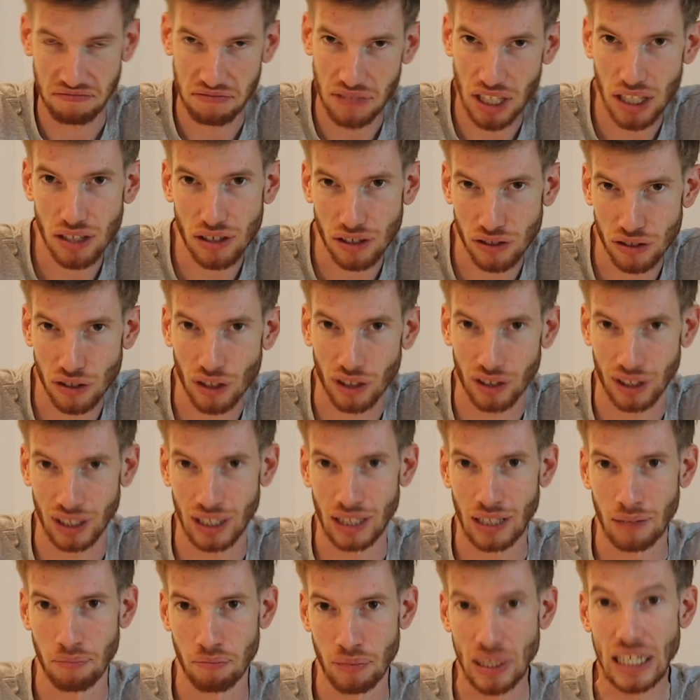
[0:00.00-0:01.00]
is
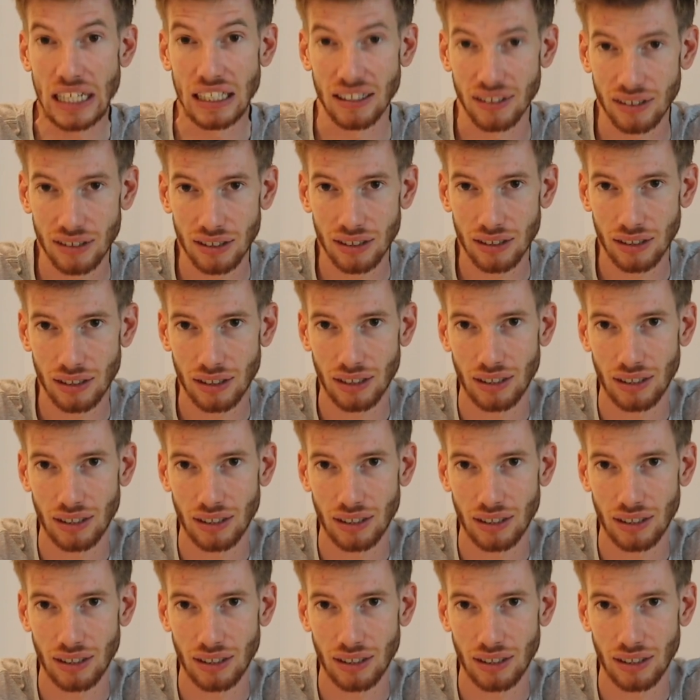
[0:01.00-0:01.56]
not the biggest